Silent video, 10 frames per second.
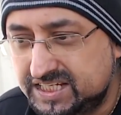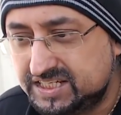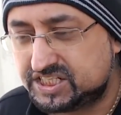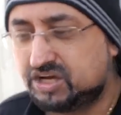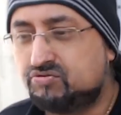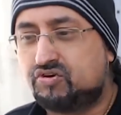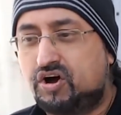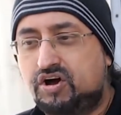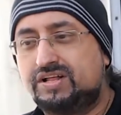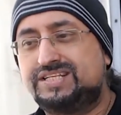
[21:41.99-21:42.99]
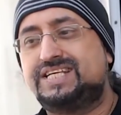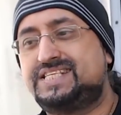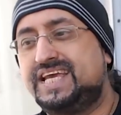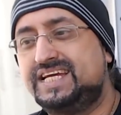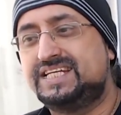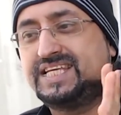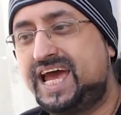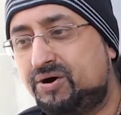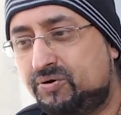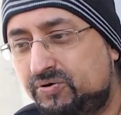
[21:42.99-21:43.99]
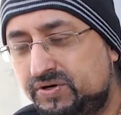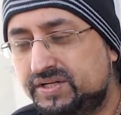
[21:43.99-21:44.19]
So Raj Singh Tatal.